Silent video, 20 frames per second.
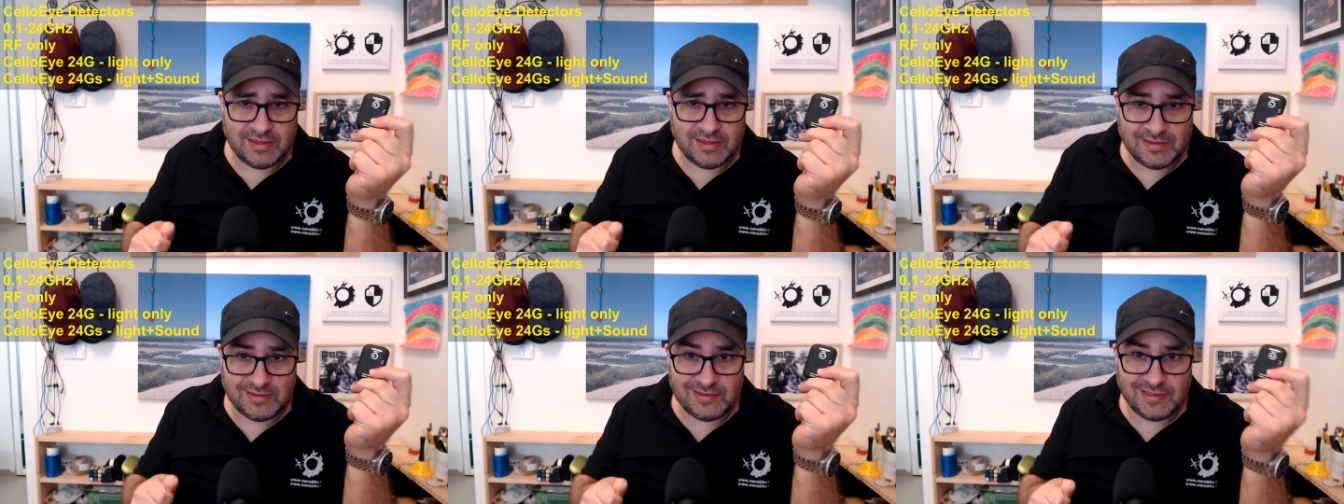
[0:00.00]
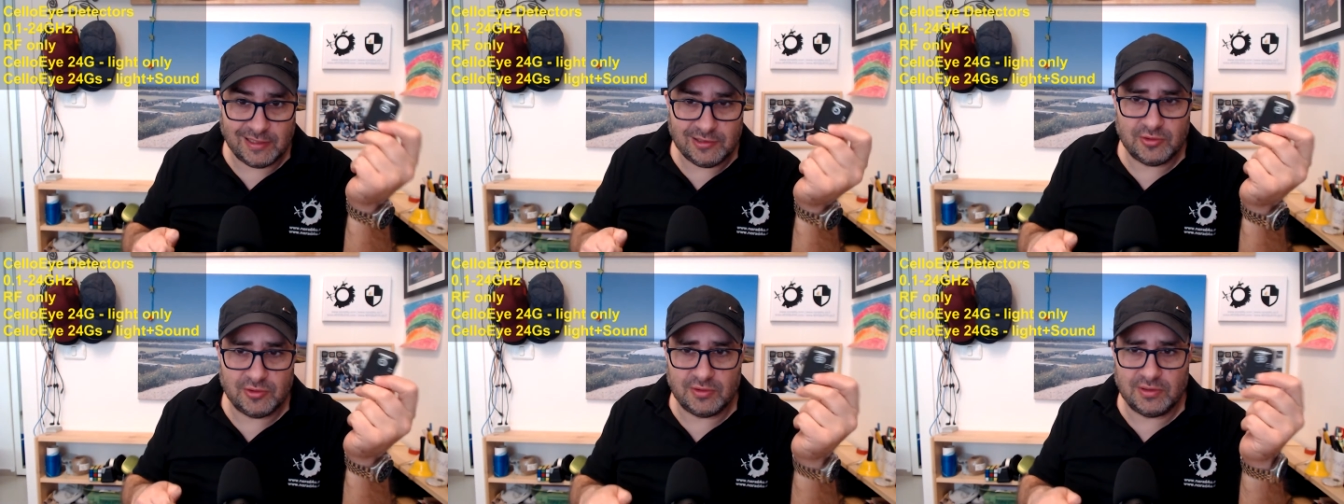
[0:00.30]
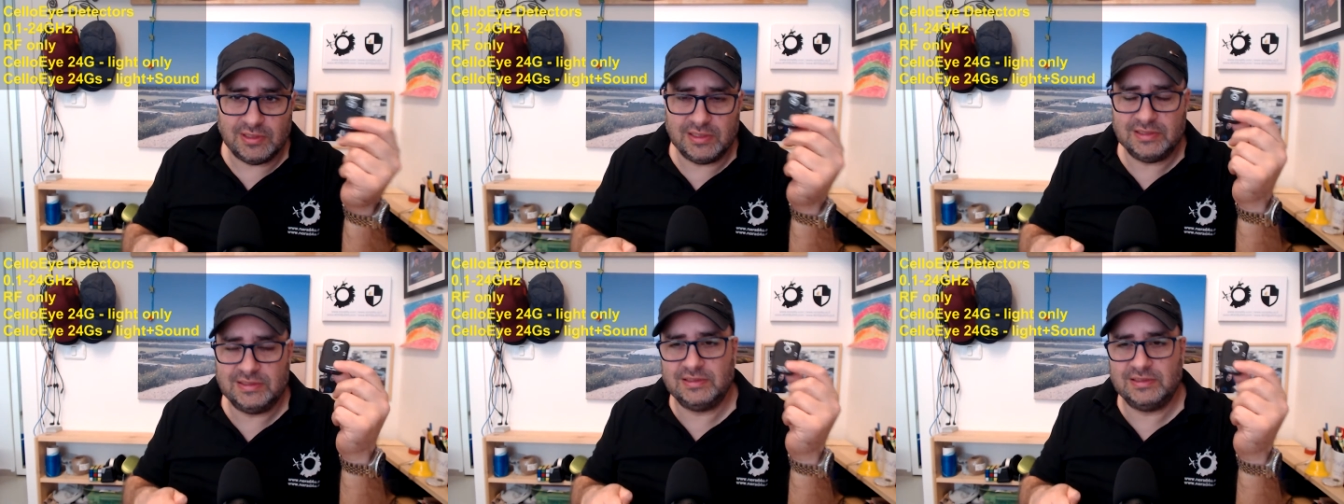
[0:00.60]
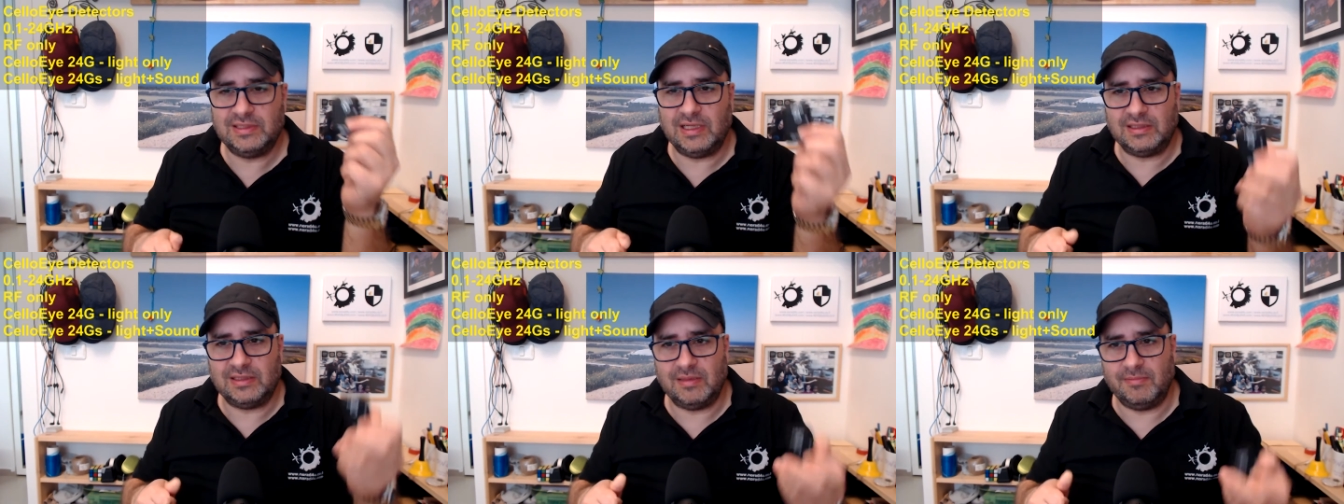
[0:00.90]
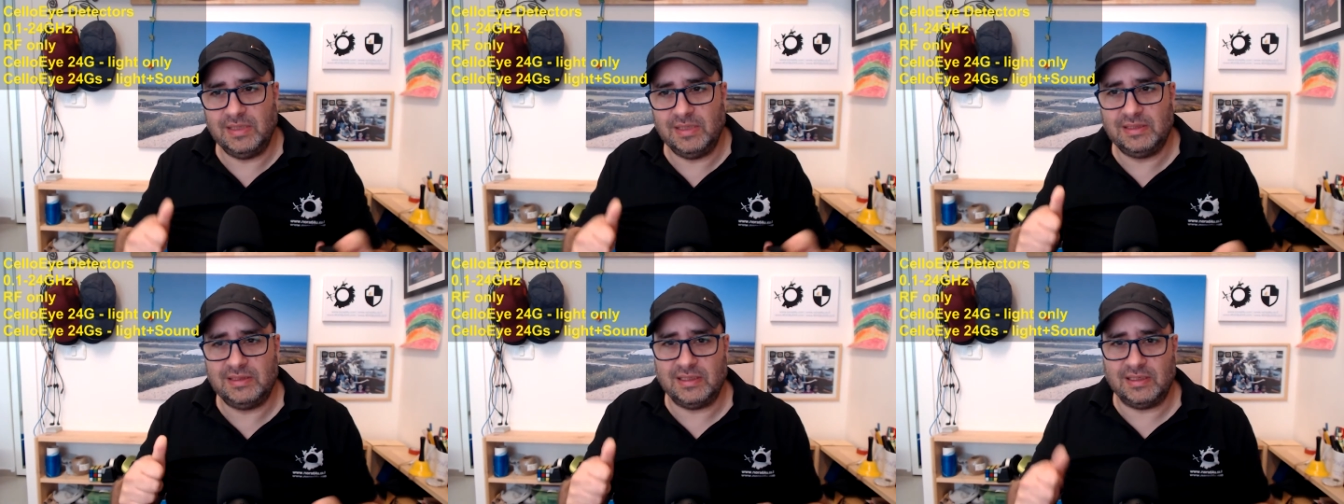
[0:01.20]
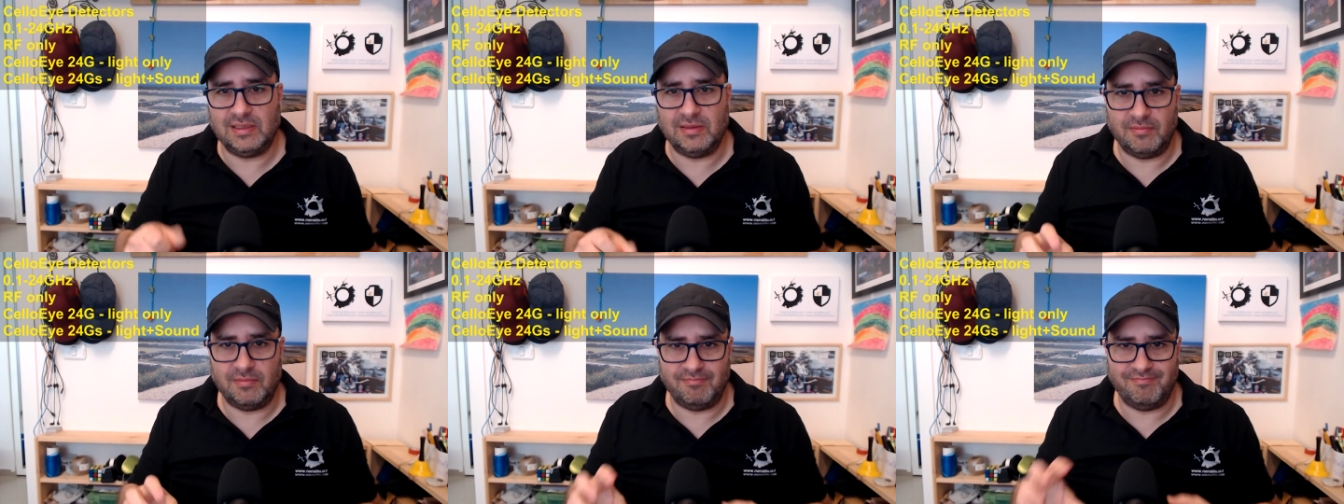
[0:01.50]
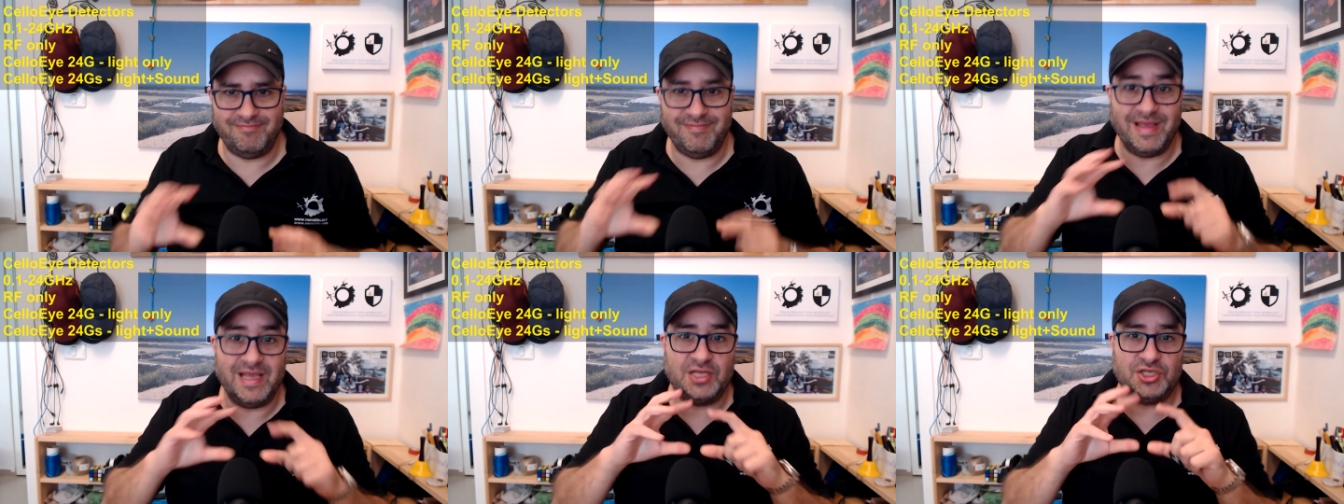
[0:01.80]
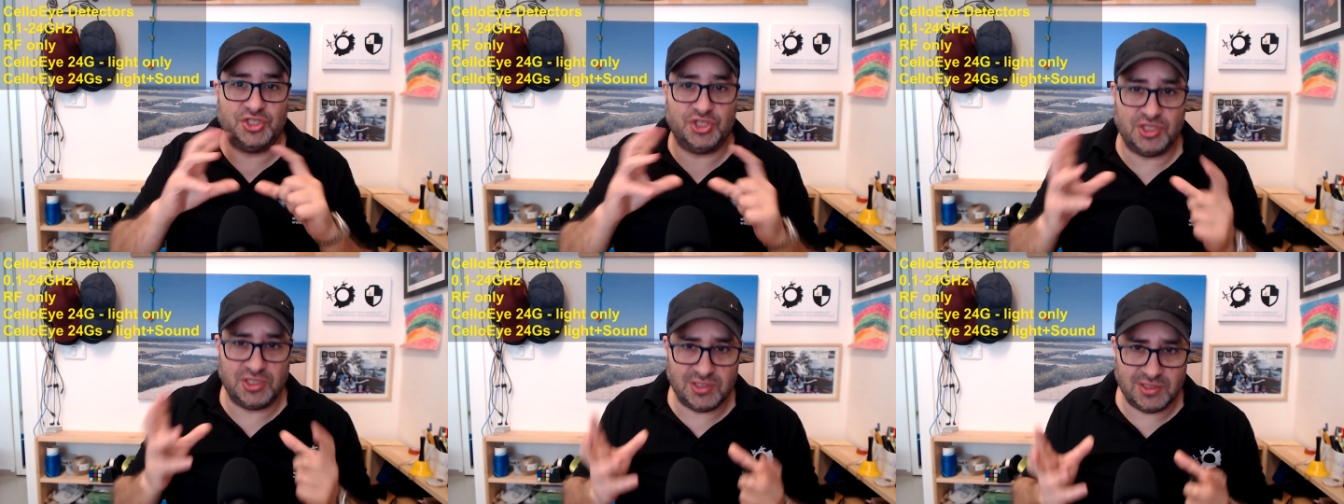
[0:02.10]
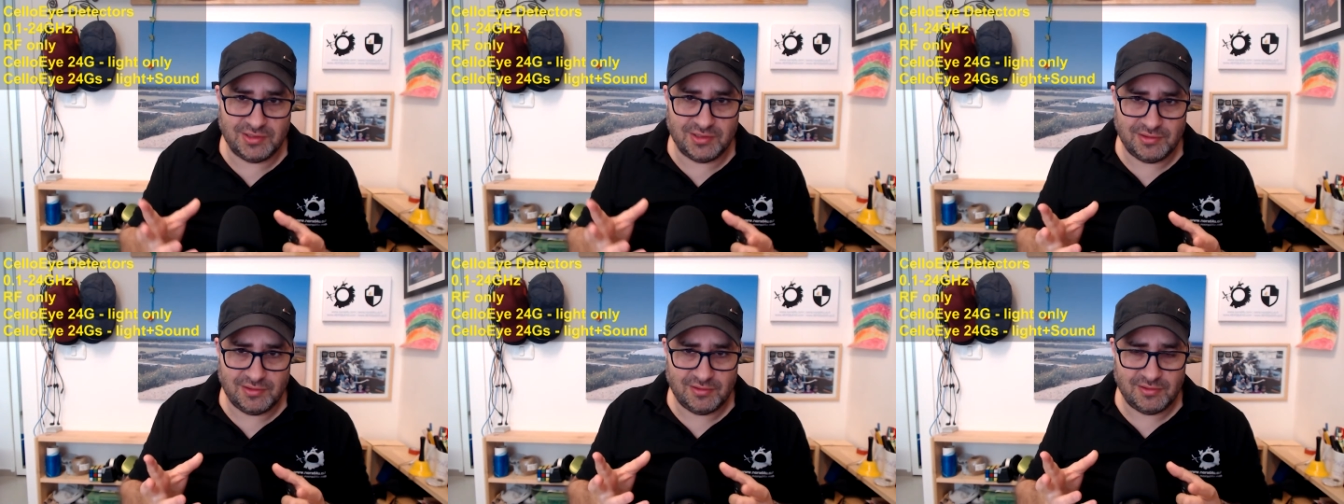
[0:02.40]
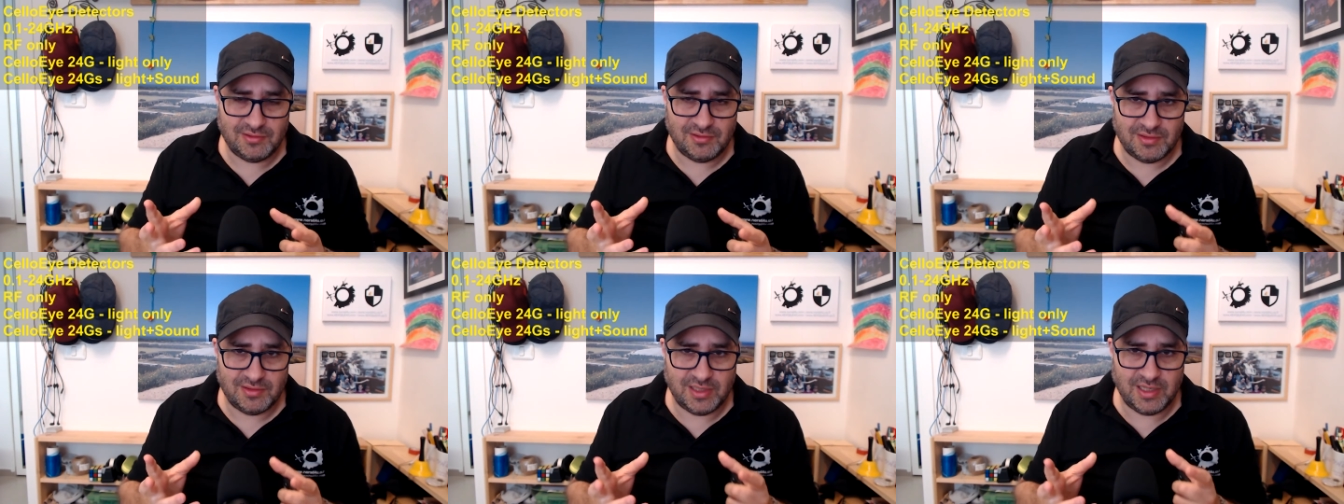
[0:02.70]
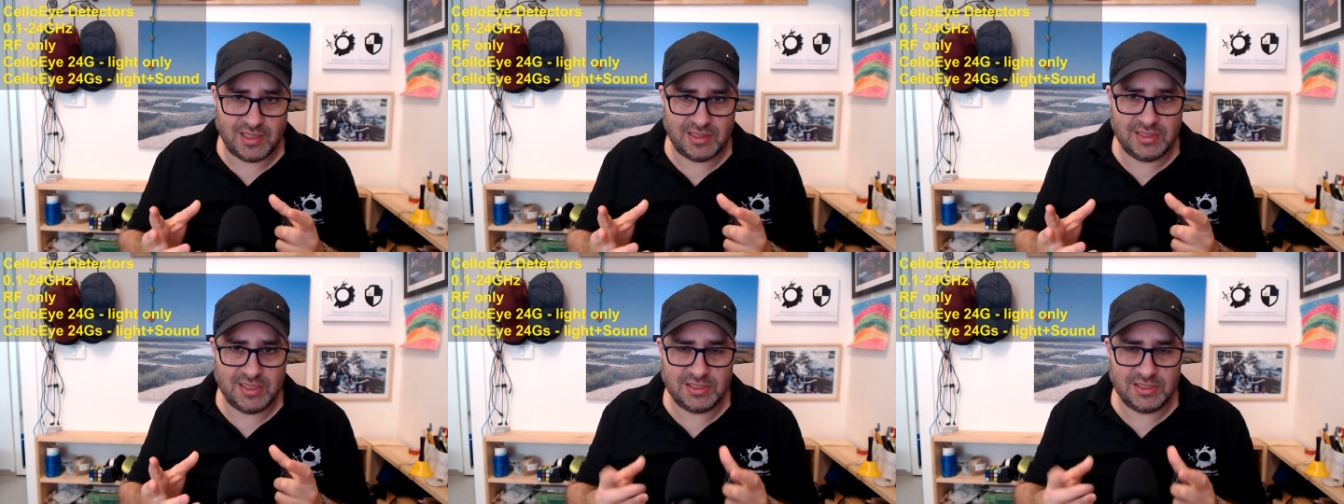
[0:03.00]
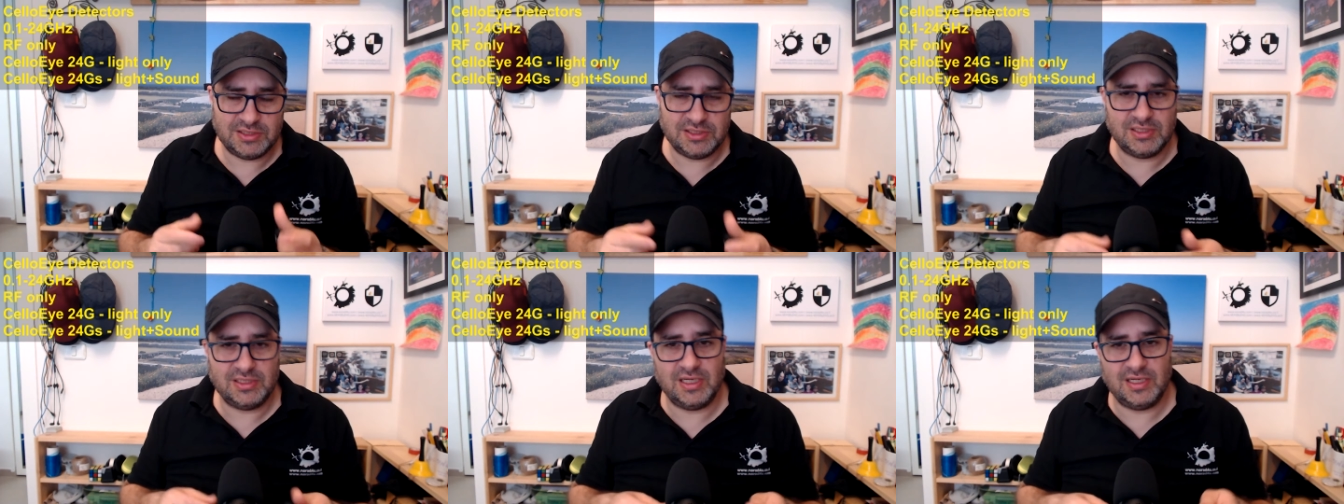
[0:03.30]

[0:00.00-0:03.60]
detector is that a meter measures the radiation,